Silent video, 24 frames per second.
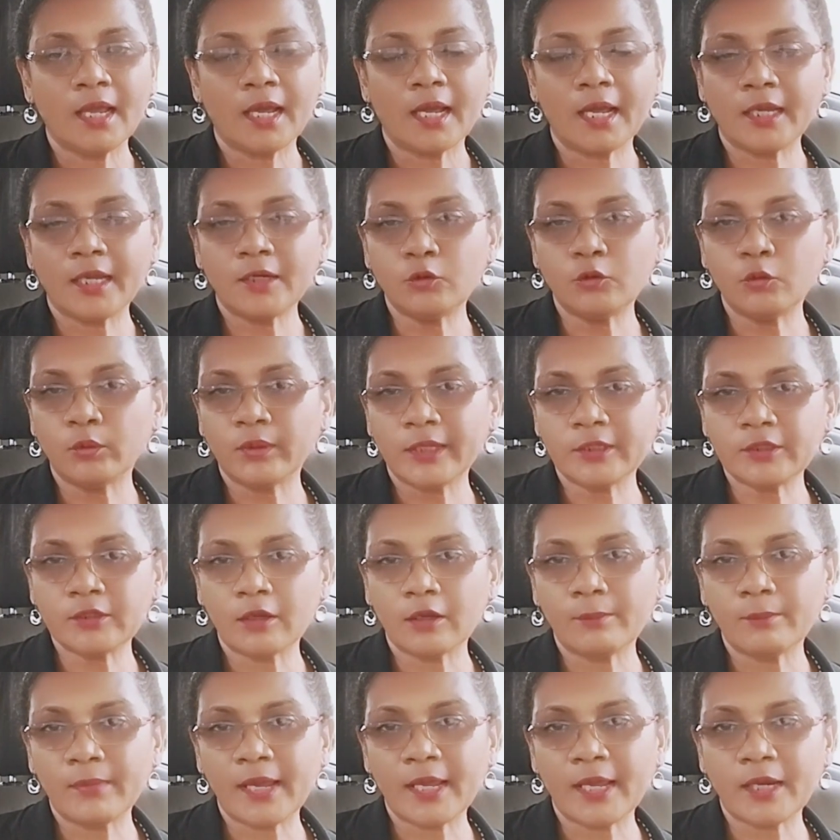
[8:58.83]
and don't let your
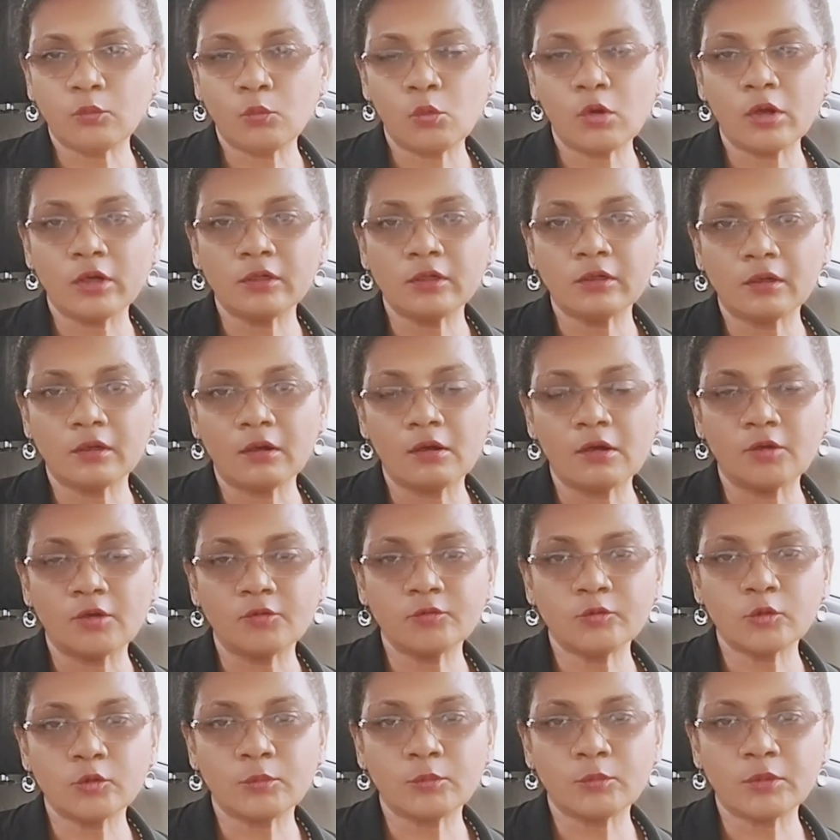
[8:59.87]
mind wander
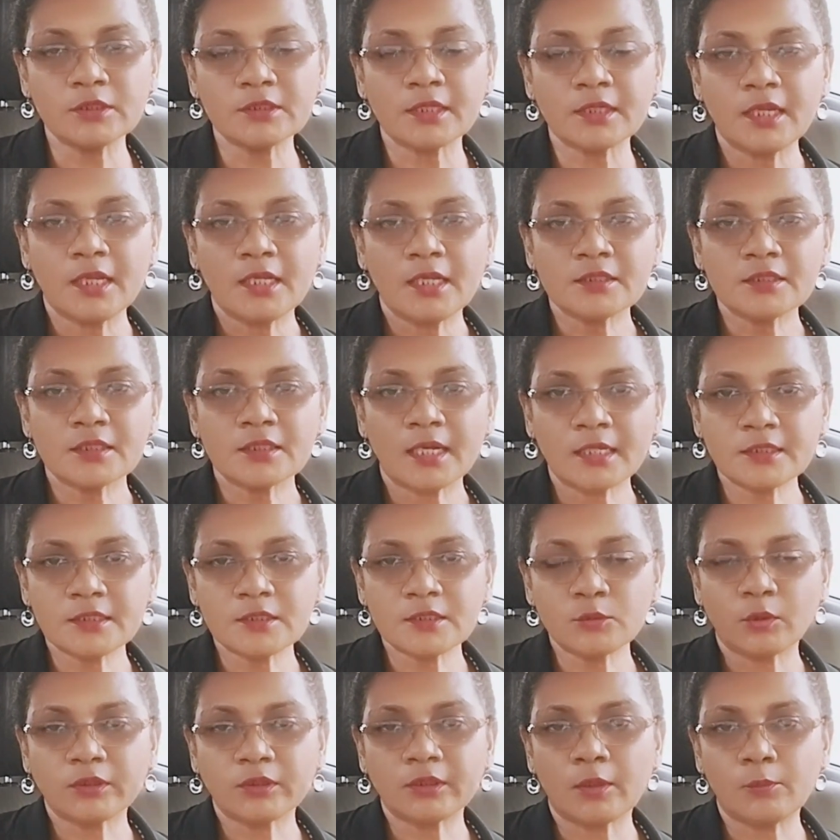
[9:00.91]
off too much. So that
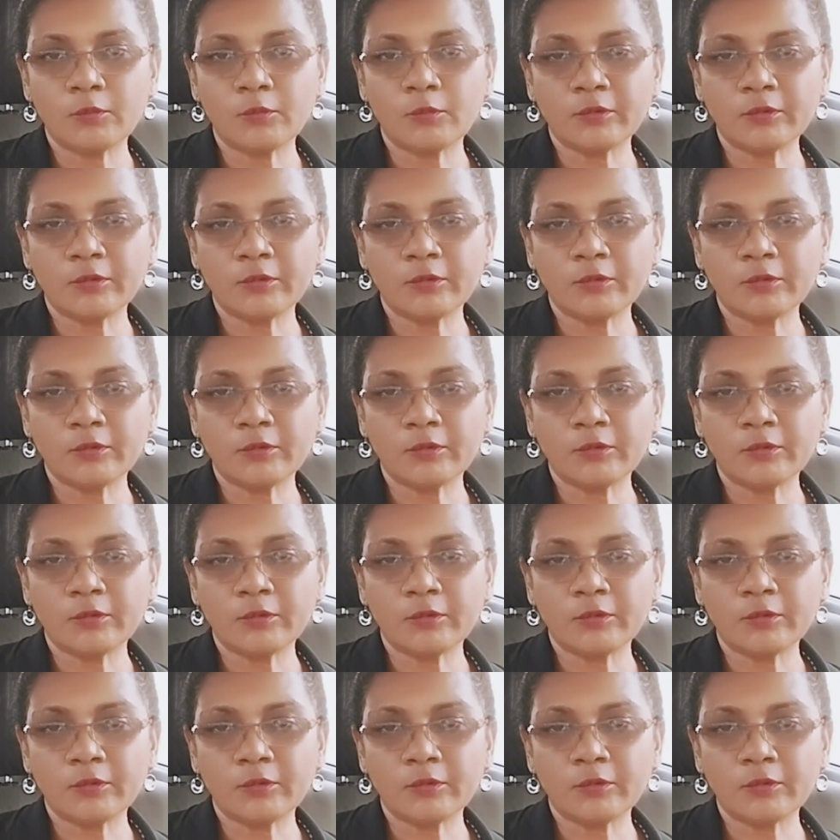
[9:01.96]
is what